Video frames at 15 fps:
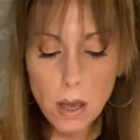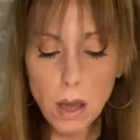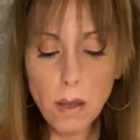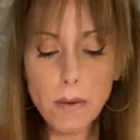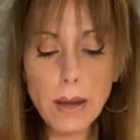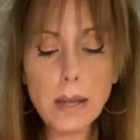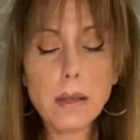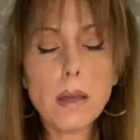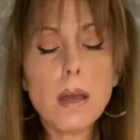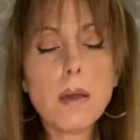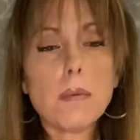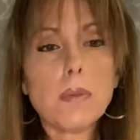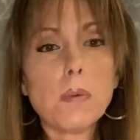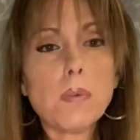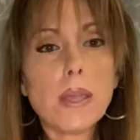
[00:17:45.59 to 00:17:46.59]
All right.
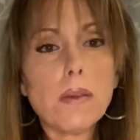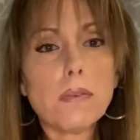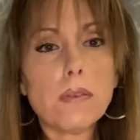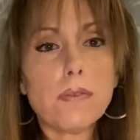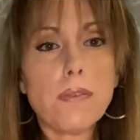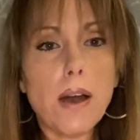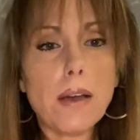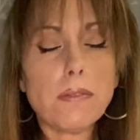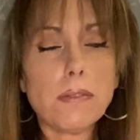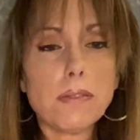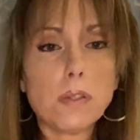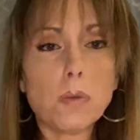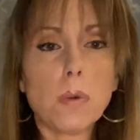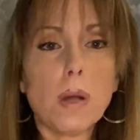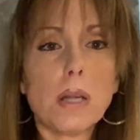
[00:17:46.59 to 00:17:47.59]
And then we have the Five of
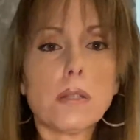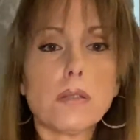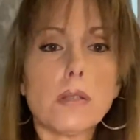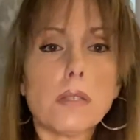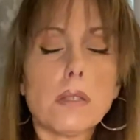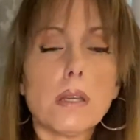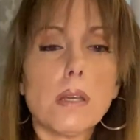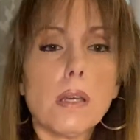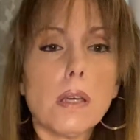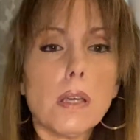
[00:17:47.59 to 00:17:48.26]
Swords.